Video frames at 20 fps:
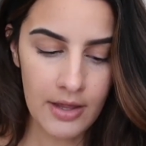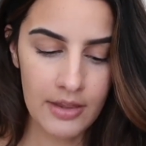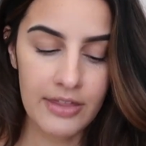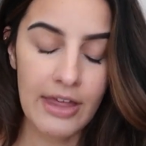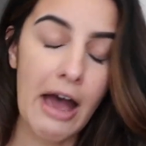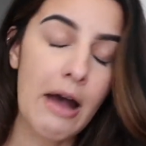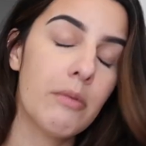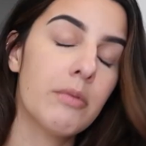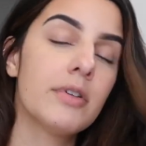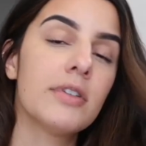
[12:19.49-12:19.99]

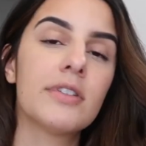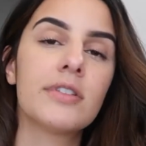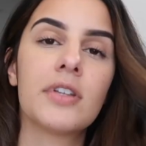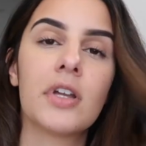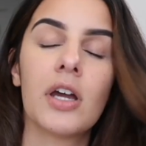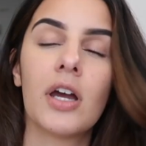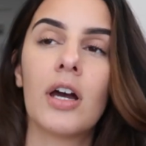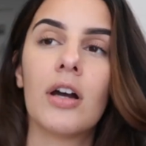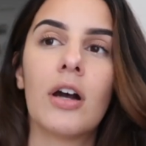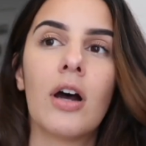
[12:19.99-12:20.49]
that was
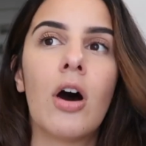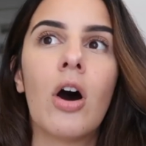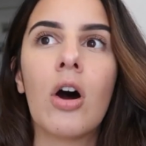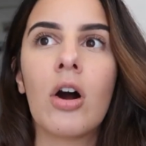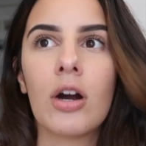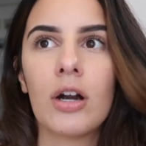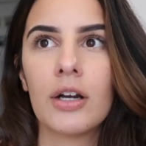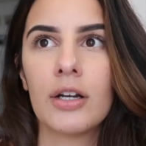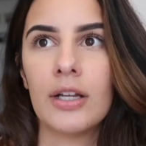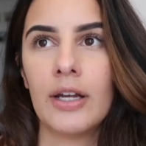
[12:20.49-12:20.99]

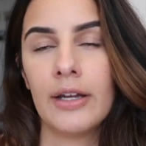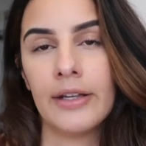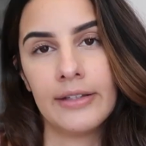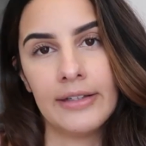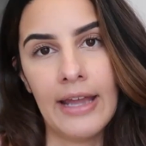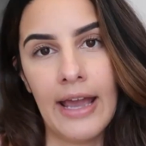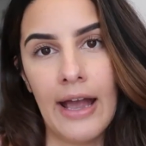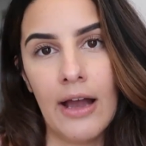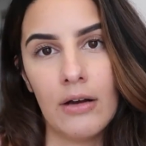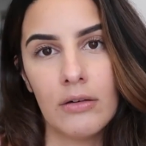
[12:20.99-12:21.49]
hard
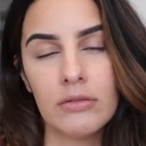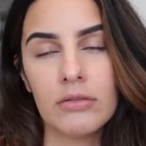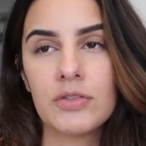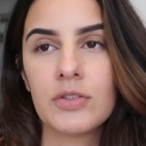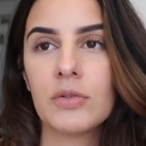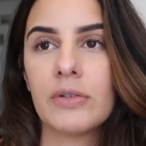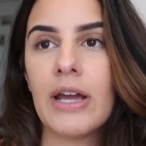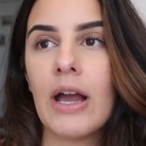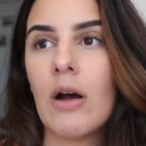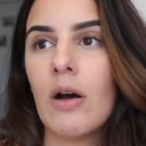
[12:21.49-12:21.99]
now.
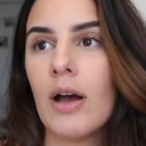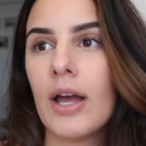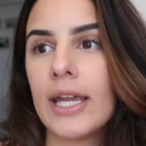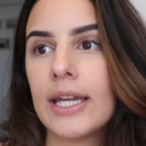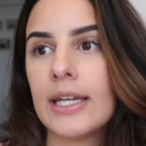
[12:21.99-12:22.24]
So now